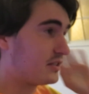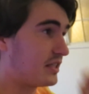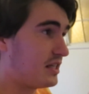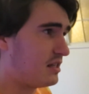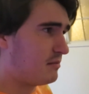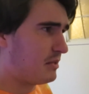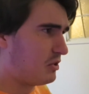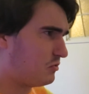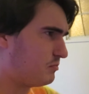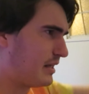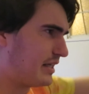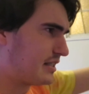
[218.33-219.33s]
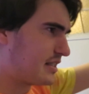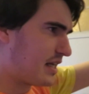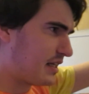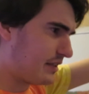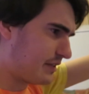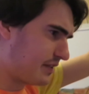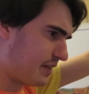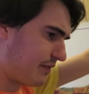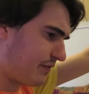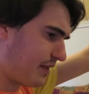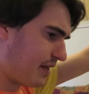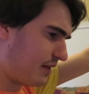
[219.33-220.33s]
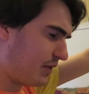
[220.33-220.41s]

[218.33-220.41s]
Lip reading: sell my old mic stand and stuff there,